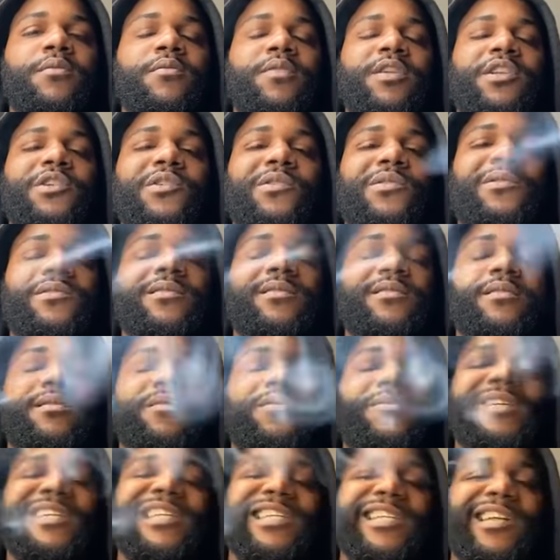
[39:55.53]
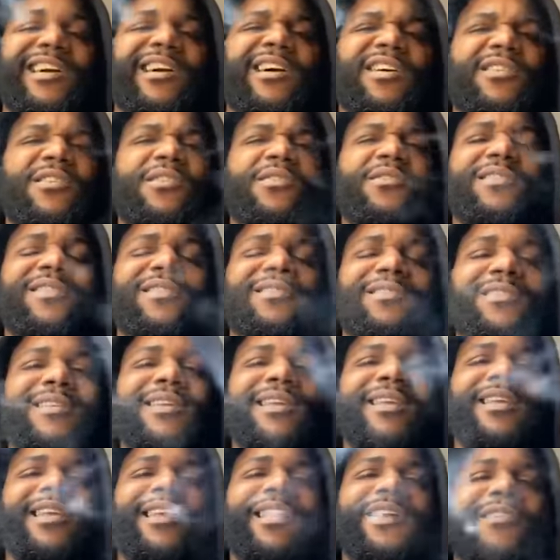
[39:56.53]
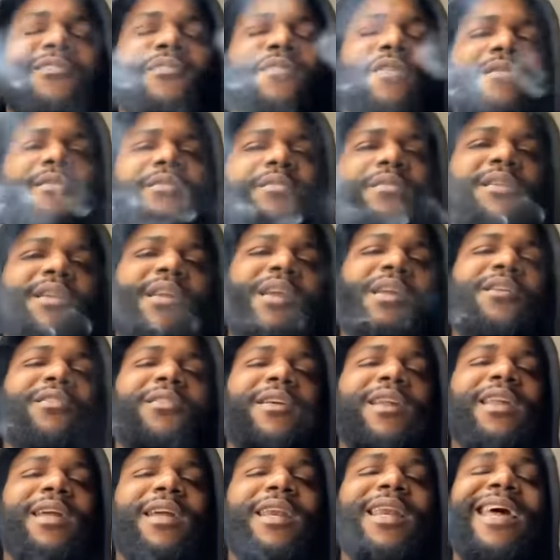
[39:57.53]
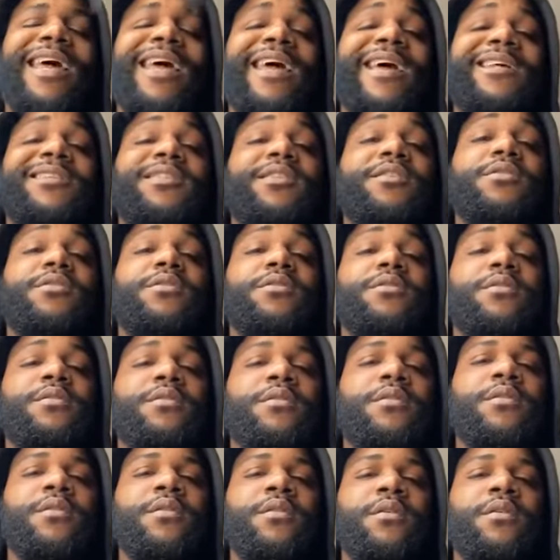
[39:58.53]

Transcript: What you what's the hold on? You ain't go you ain't gonna get the glass up.